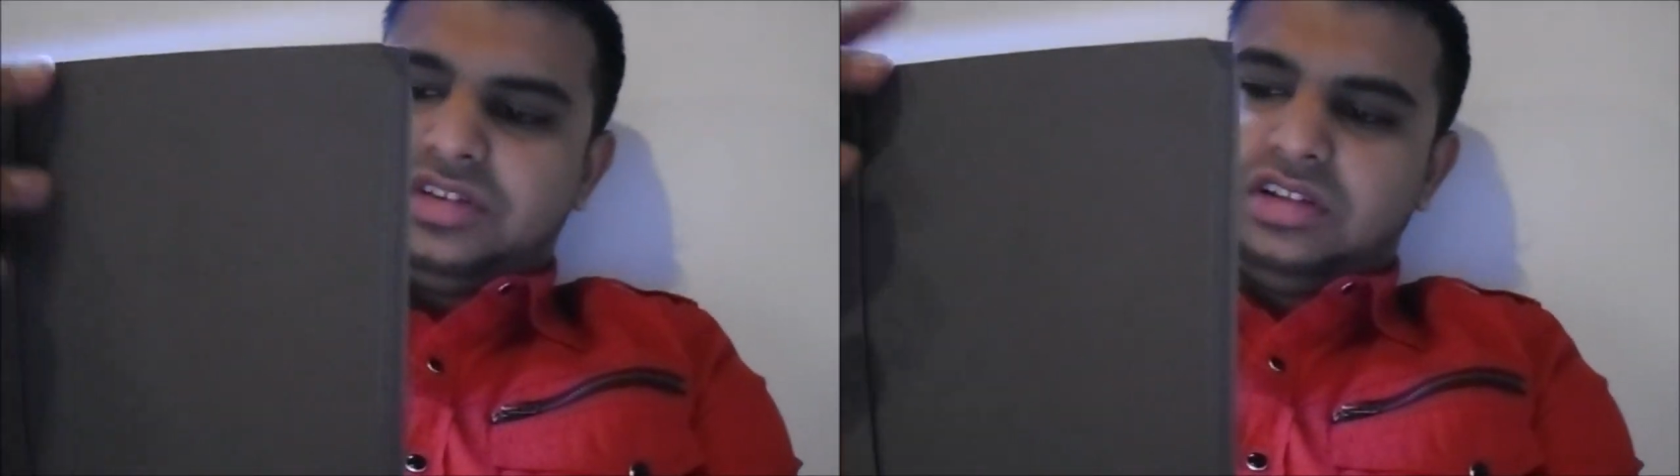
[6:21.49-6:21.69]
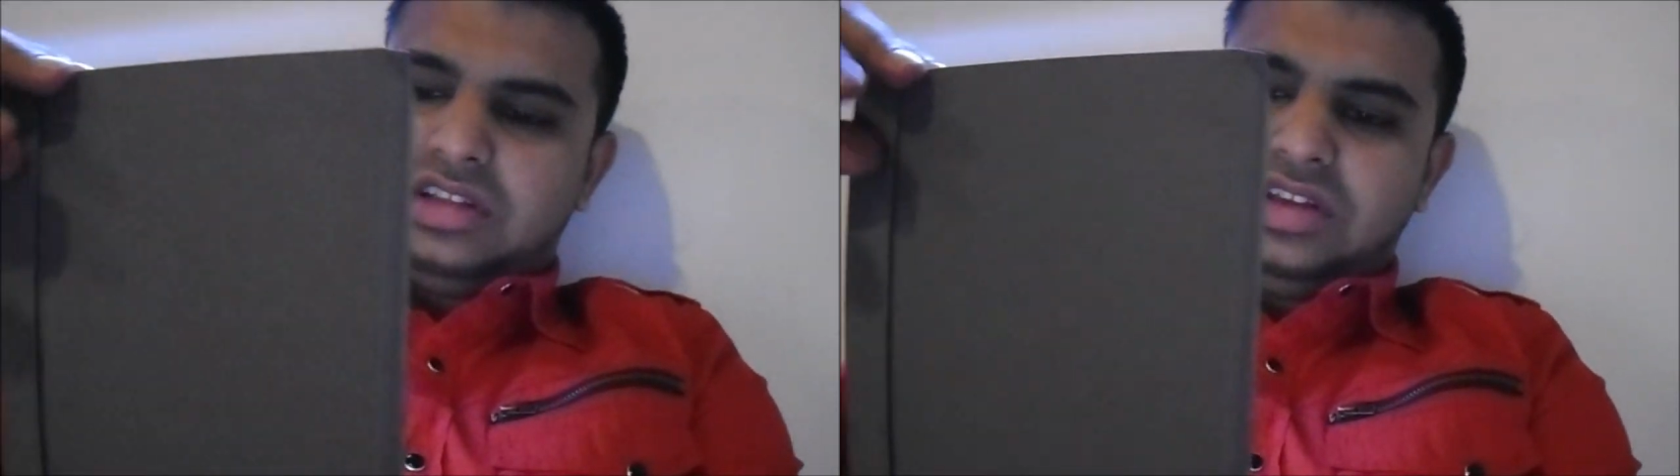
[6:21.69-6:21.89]

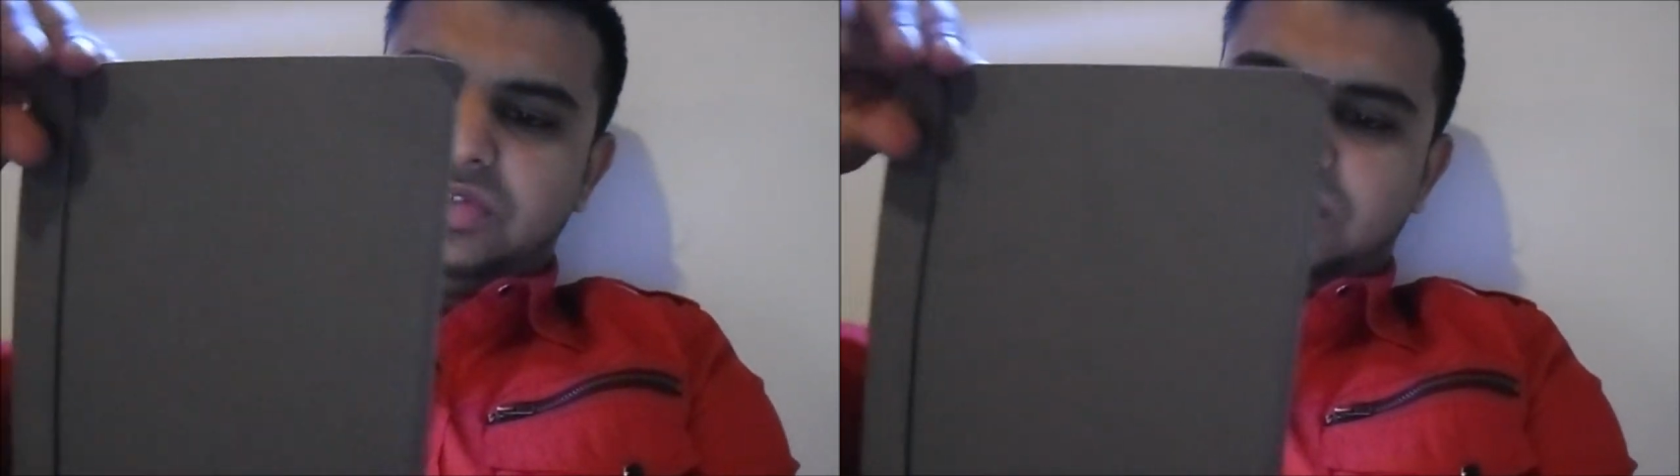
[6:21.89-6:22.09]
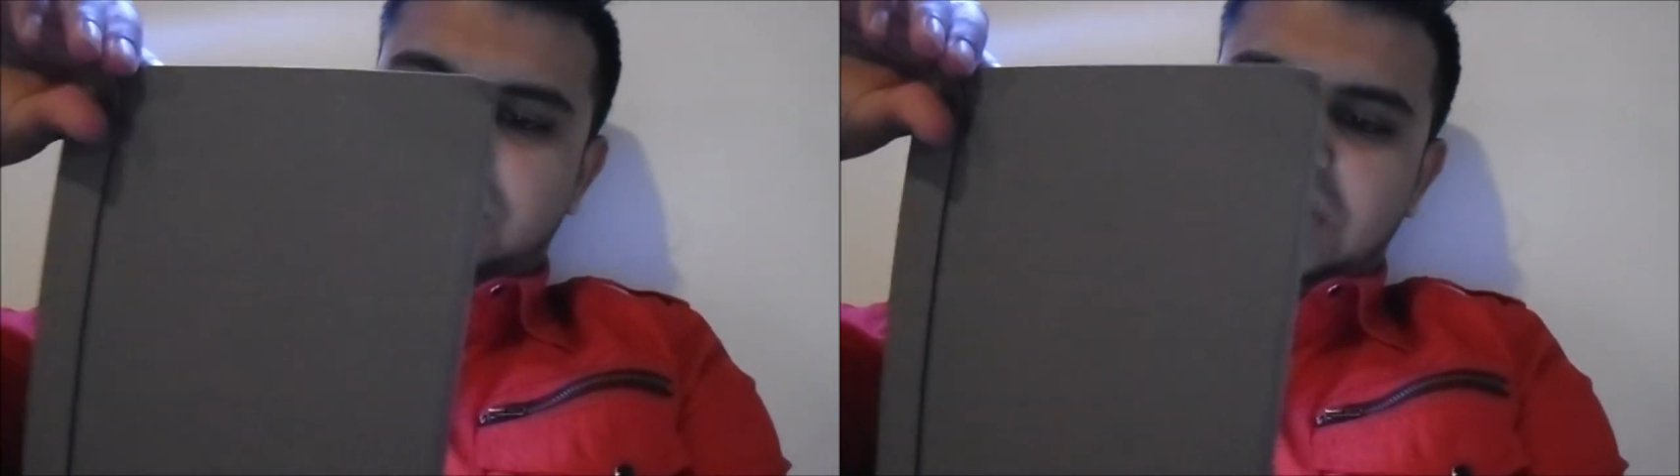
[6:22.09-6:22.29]
called
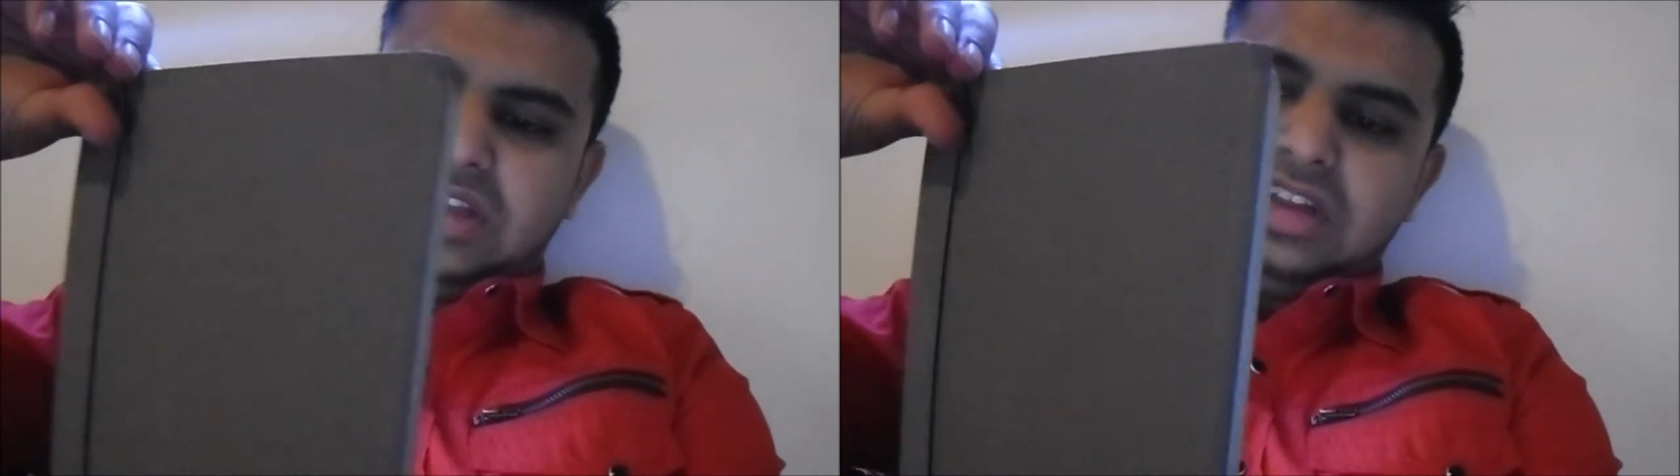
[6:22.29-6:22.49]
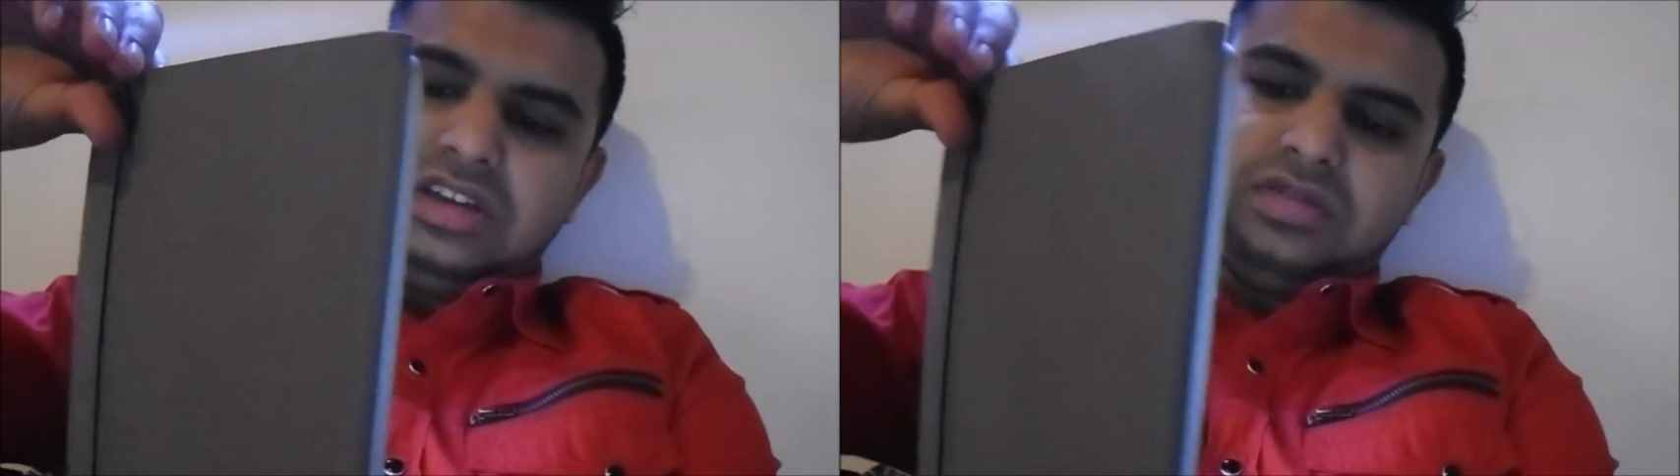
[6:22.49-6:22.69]
Gifts from the
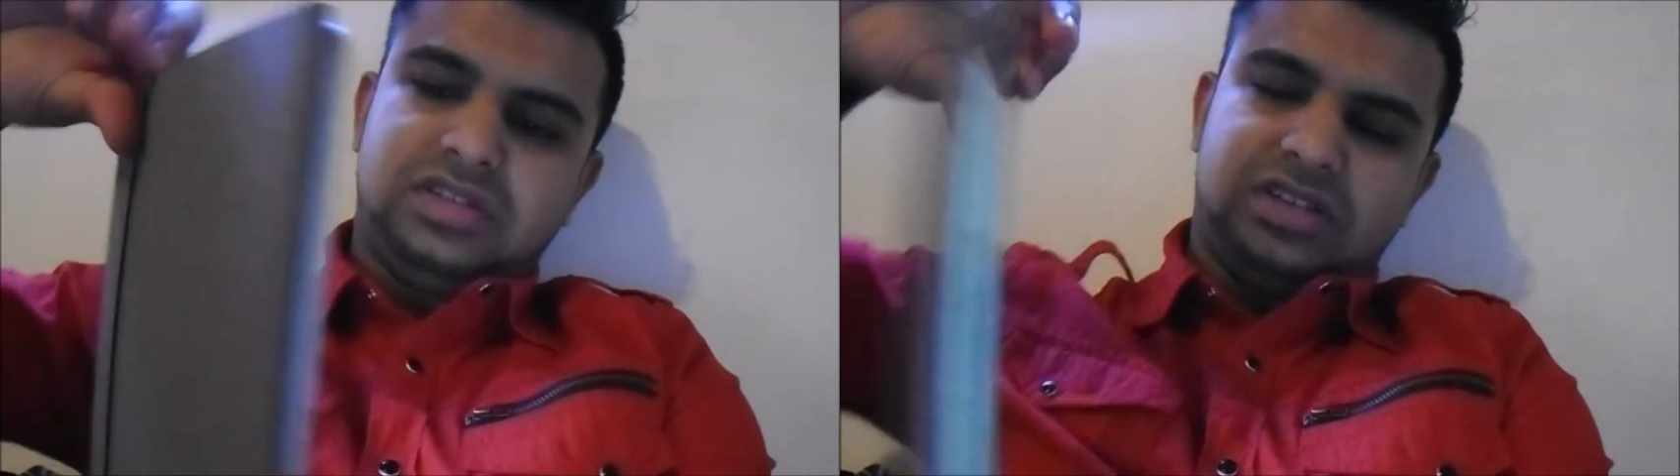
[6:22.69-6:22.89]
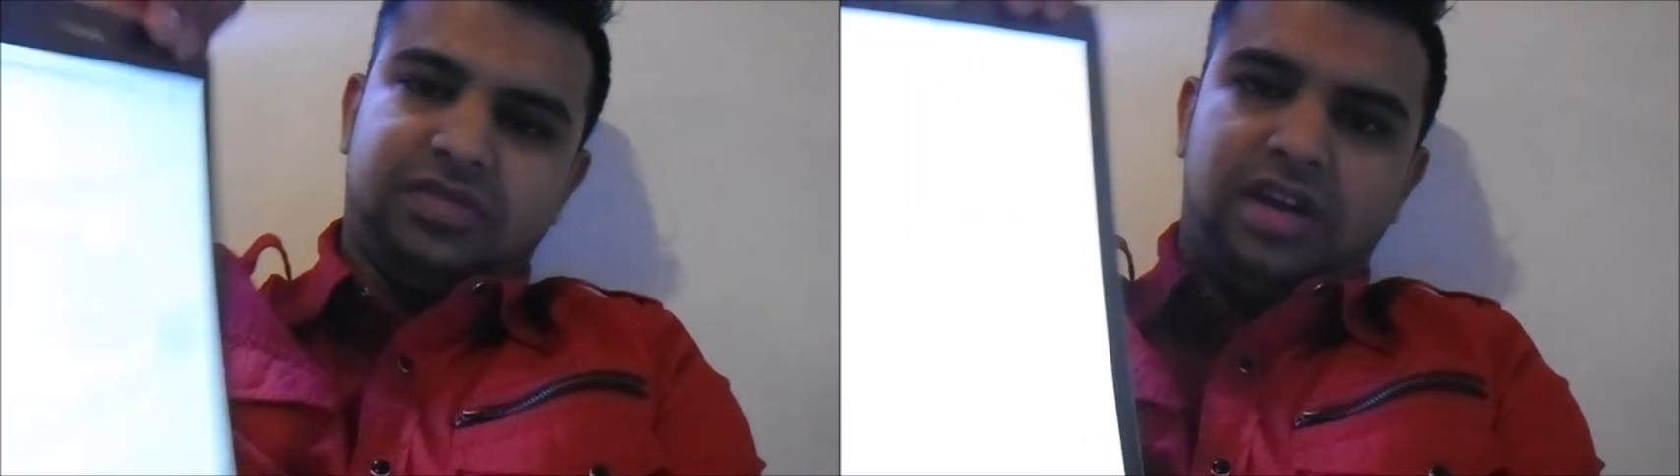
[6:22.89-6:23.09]
Inuits of